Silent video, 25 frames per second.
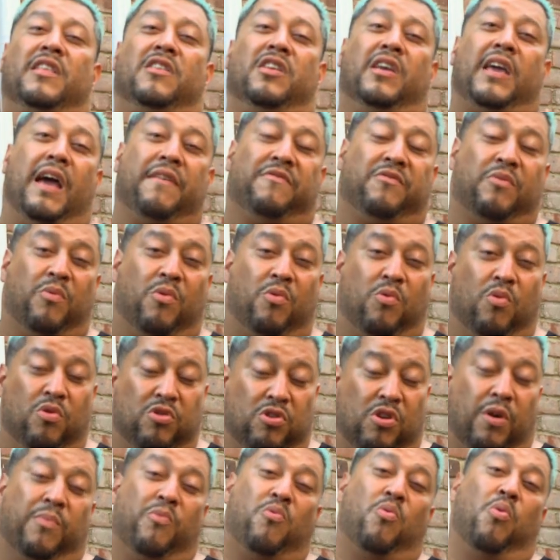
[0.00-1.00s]
need to have some,
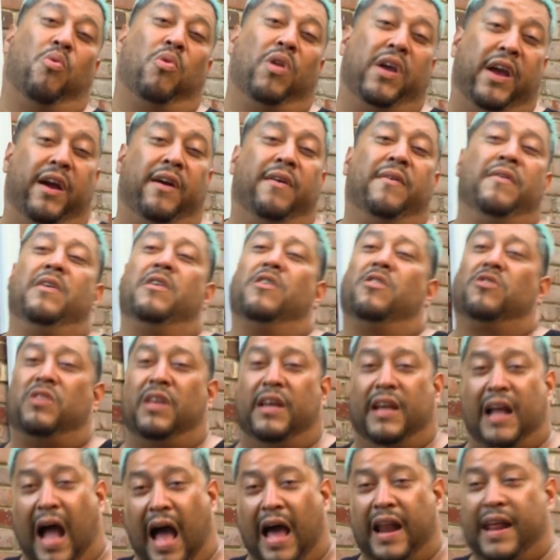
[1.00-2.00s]
some cool air.
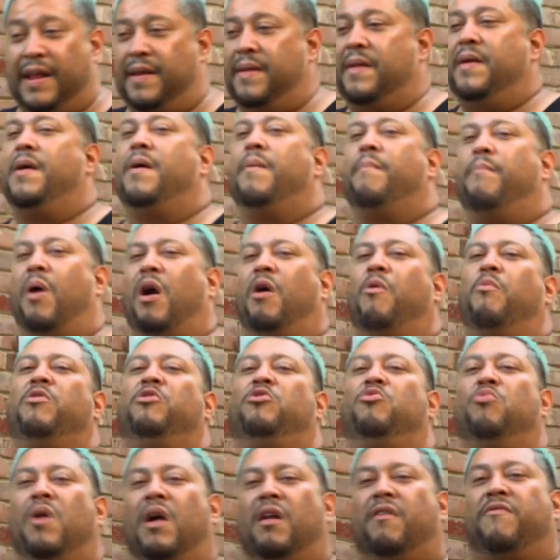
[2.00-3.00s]
They got it. But
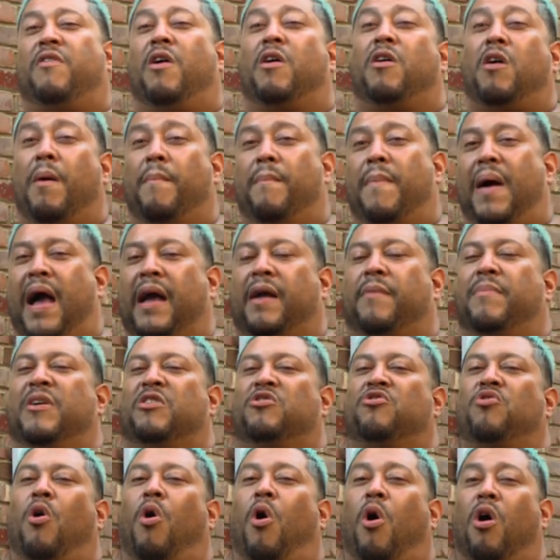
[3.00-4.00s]
we do got to come back,
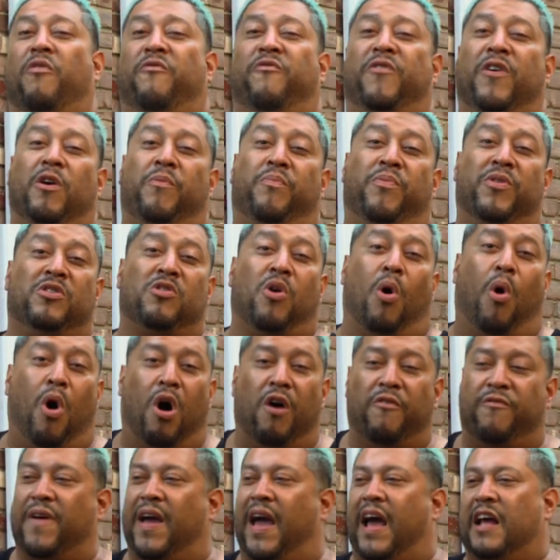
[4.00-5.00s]
make sure our fingerprints are
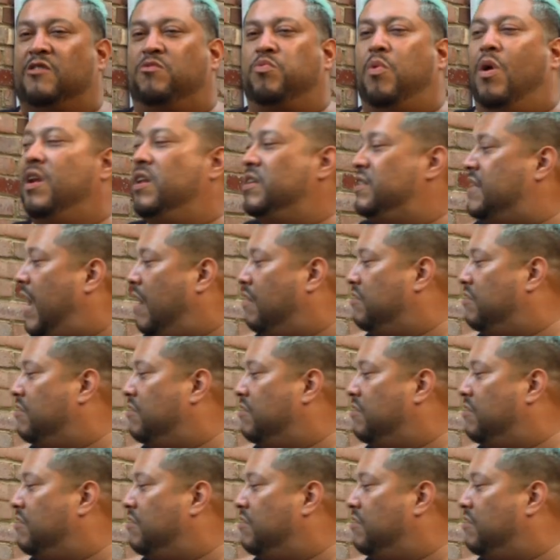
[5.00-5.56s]
off, as well as